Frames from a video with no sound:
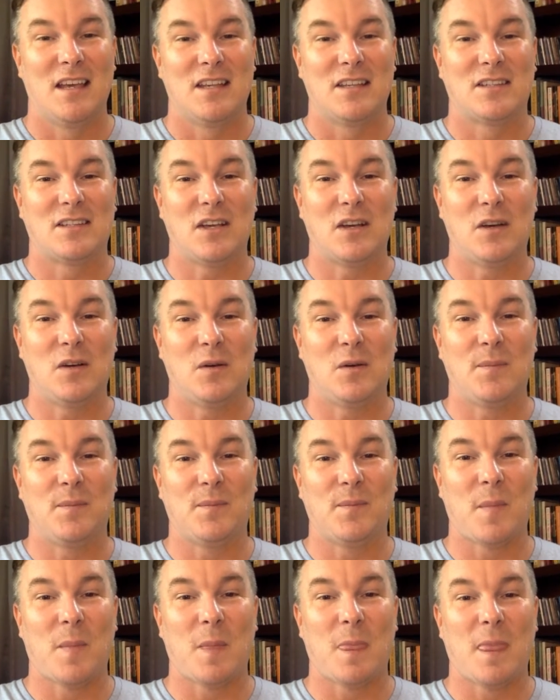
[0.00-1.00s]
So
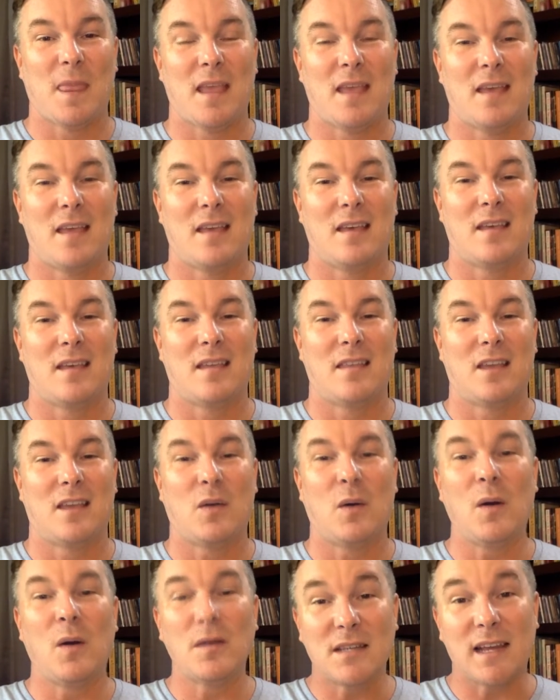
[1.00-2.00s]
the
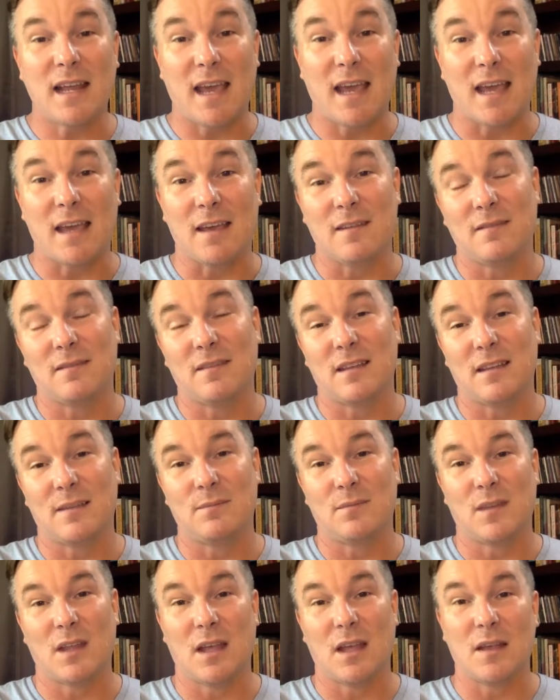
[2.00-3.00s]
quote today
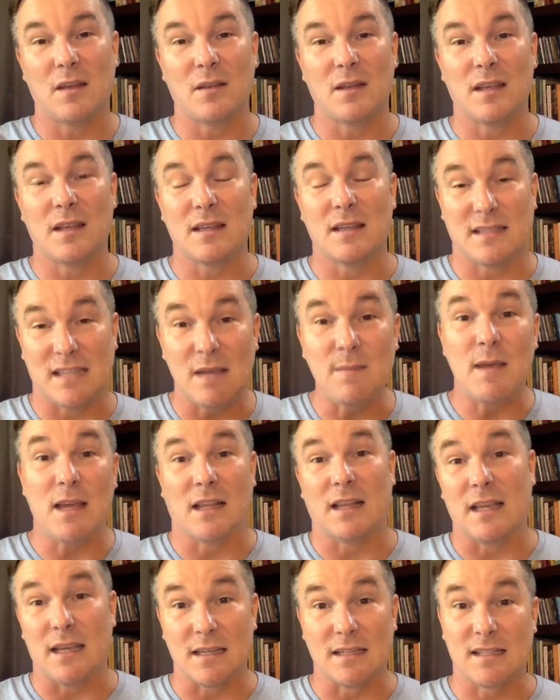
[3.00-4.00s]

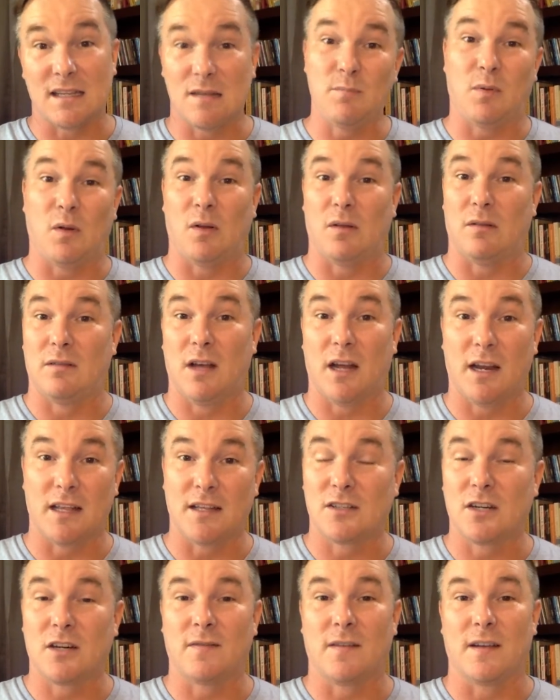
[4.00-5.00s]
seemingly is simple on
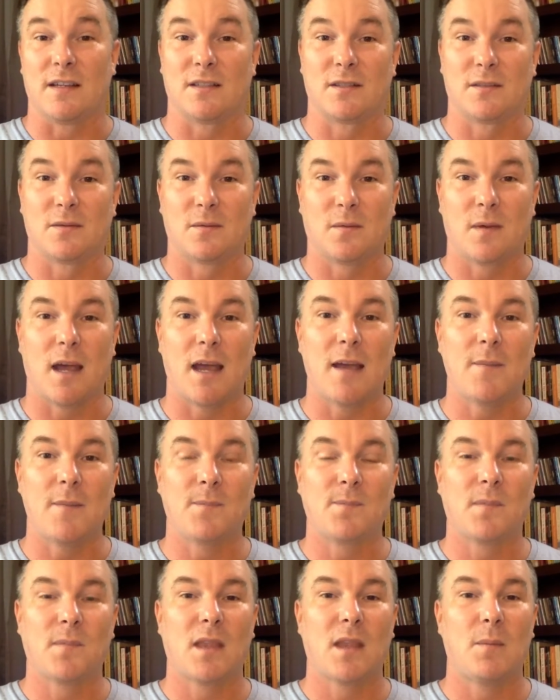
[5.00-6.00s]
its surface, right?
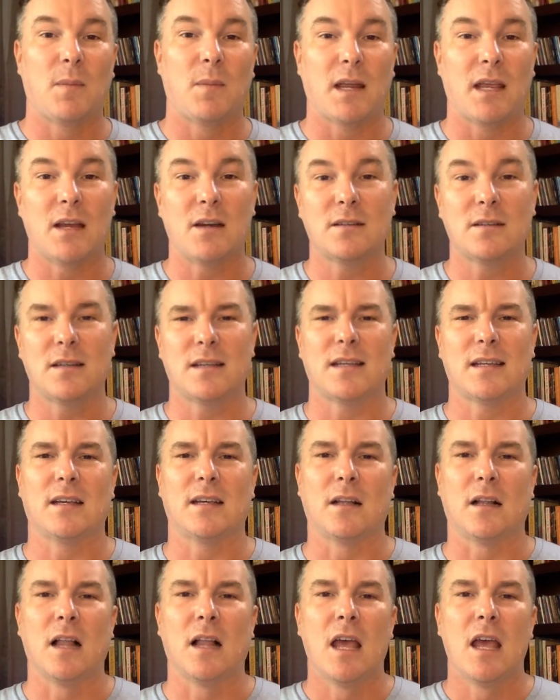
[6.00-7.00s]
But here's the
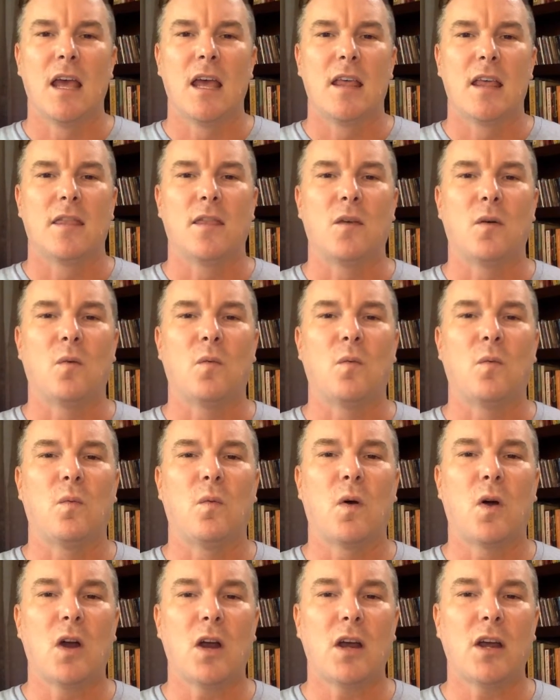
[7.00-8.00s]
deal. The
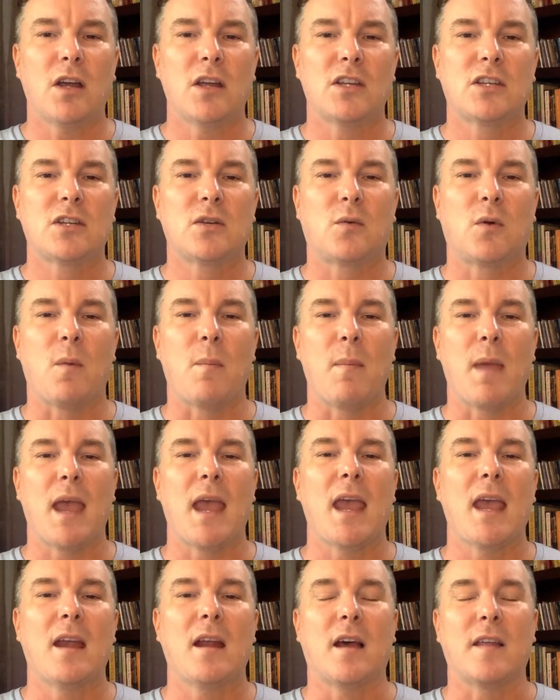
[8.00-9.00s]
work to
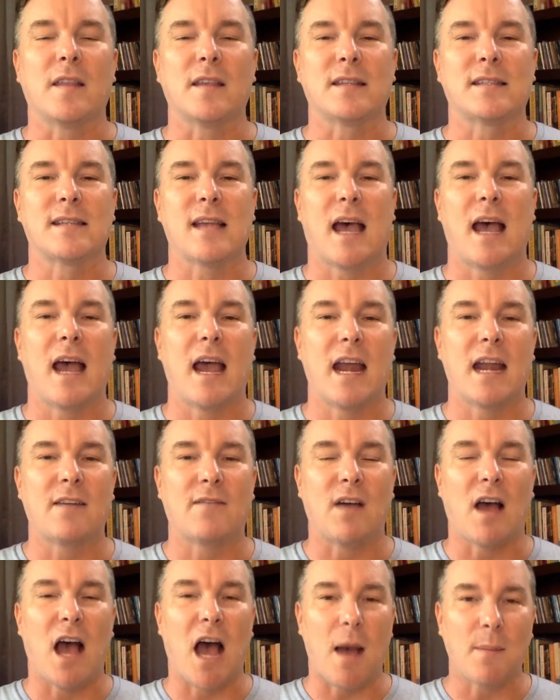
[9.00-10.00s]
remain on the side
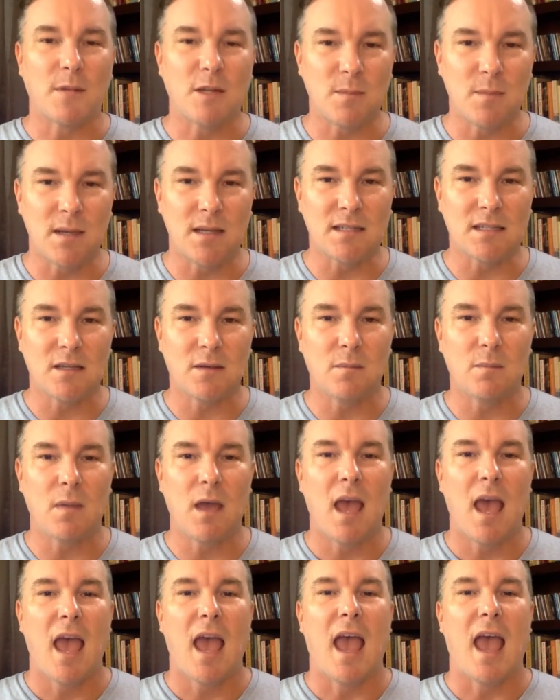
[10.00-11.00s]
of optimism
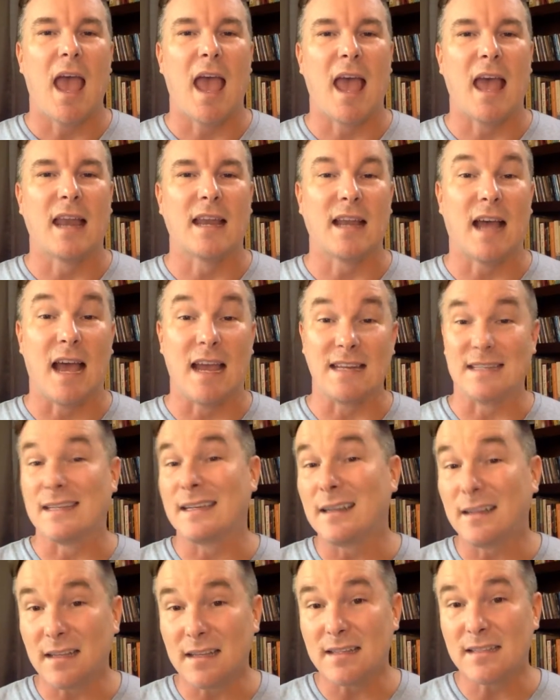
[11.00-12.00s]
and
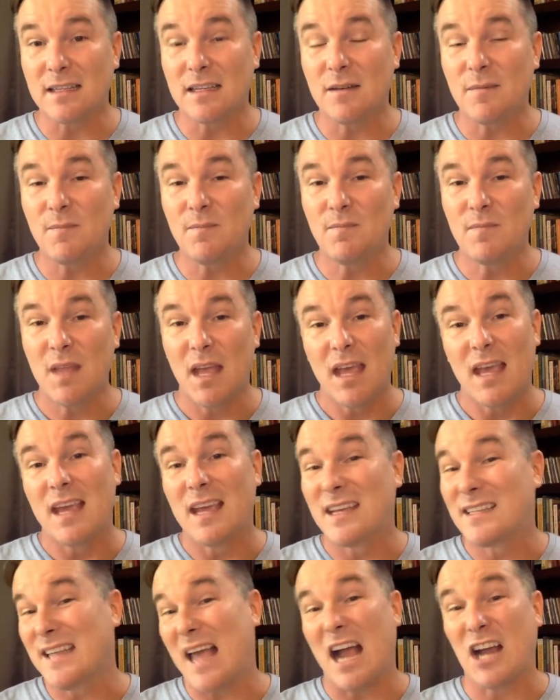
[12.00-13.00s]
idealism
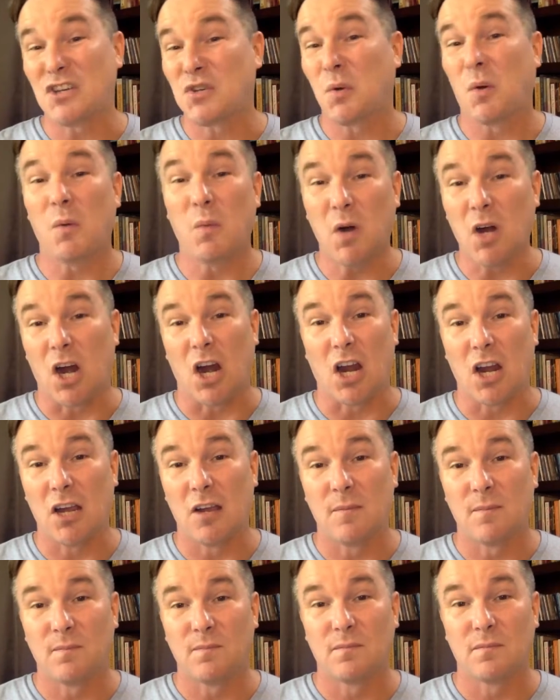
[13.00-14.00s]
is actual
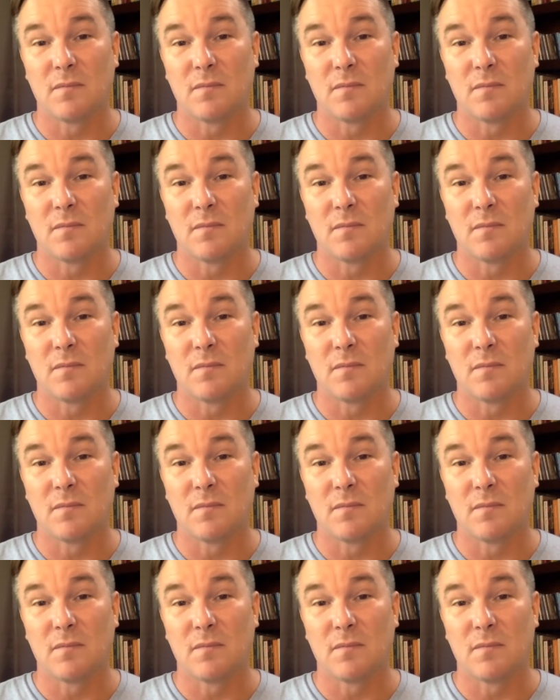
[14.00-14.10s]
work.